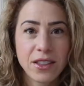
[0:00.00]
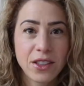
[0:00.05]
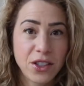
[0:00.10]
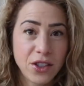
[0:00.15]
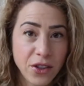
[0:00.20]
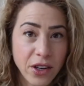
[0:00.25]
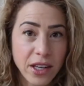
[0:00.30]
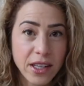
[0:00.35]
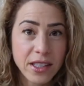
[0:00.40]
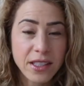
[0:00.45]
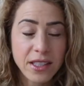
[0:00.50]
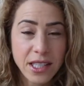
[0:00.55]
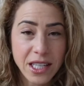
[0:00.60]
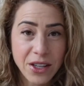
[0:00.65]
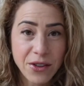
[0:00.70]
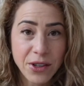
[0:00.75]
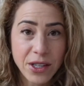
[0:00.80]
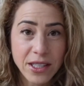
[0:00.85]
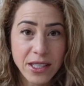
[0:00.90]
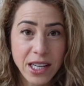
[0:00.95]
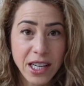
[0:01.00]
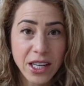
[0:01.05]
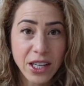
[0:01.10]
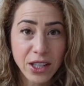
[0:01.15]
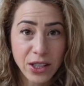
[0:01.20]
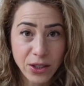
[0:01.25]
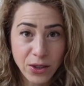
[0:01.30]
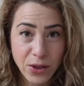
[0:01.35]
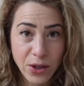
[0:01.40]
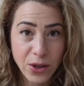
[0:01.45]
You get a decrease in
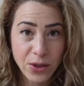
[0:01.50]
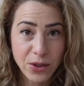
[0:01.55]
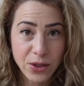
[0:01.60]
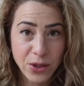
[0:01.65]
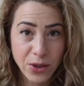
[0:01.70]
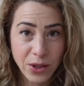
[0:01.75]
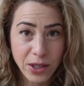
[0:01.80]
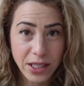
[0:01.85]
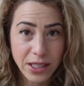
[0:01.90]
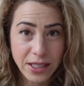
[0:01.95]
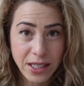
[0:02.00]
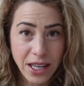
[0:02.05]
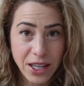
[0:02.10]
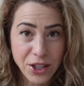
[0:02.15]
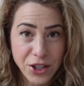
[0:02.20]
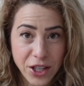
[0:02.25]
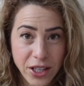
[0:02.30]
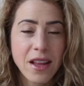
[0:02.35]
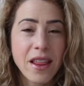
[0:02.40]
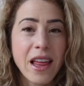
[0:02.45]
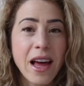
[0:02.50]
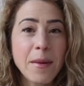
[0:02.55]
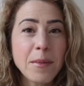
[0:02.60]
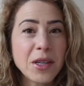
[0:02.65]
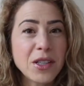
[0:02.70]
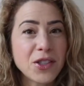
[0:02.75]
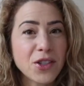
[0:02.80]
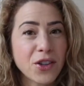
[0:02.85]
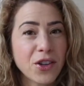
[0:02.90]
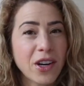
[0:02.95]
glucose utilization. That
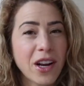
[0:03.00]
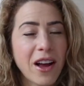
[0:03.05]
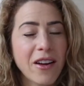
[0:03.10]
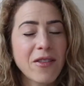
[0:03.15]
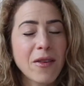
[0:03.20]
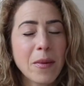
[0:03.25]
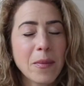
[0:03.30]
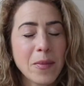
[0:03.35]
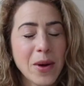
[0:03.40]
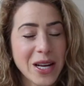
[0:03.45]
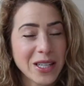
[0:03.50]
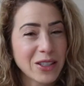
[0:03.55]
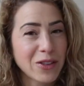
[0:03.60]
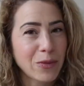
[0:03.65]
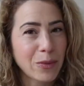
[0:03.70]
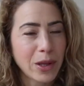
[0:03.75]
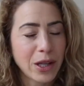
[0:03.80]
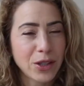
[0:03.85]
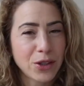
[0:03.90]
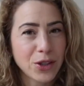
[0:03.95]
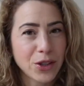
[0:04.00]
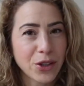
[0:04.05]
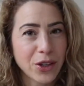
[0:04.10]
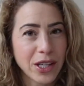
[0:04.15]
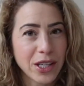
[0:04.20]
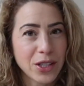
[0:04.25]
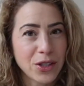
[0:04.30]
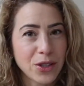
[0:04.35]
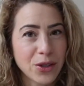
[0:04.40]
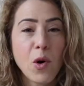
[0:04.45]
means you're gonna have massive blood sugar
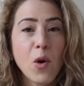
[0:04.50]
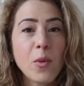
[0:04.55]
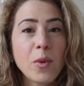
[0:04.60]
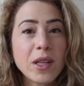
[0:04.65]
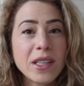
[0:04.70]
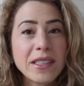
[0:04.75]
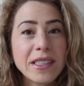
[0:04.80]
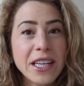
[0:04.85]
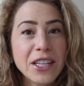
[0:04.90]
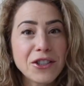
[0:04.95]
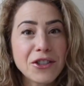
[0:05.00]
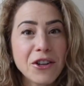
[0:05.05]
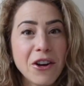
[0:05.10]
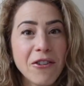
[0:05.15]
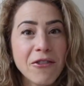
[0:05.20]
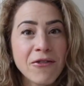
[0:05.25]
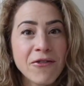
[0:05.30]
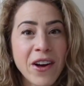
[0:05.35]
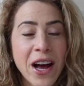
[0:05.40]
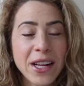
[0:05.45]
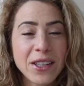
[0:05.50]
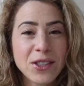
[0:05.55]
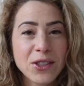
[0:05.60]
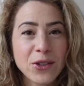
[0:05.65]
issue. Mobilization of fat